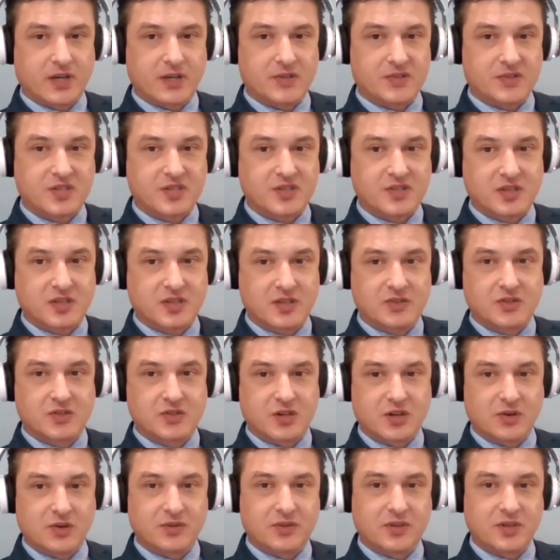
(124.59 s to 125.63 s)
cities, you
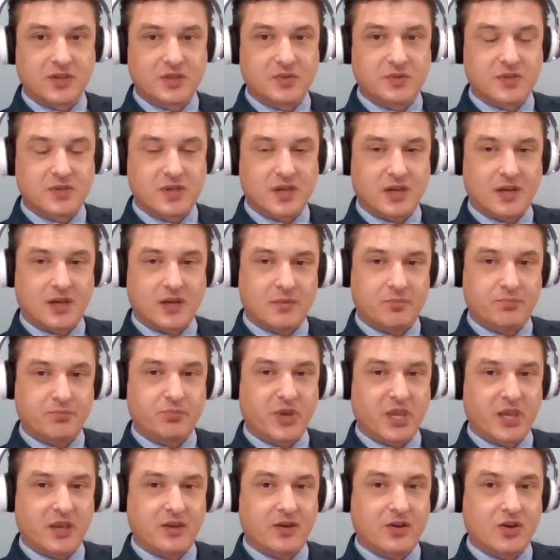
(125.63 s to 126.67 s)
know, these
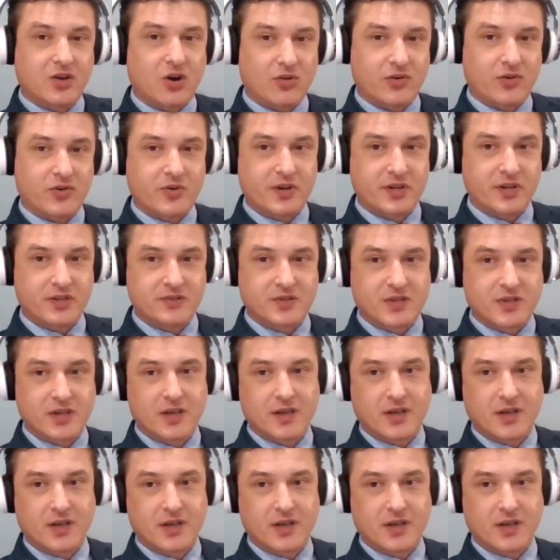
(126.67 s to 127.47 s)
big concrete